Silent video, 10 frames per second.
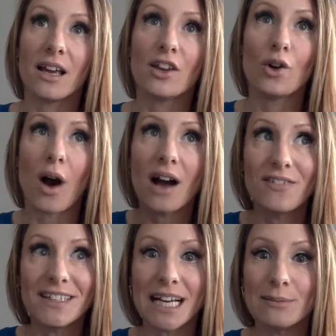you know,
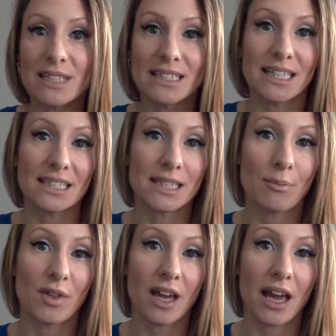oftentimes that's not
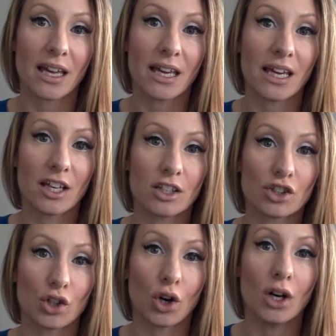something I can
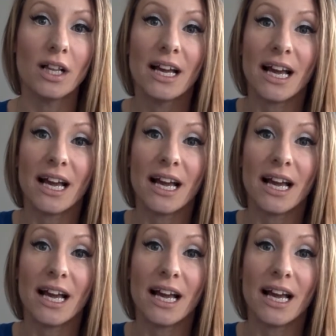control,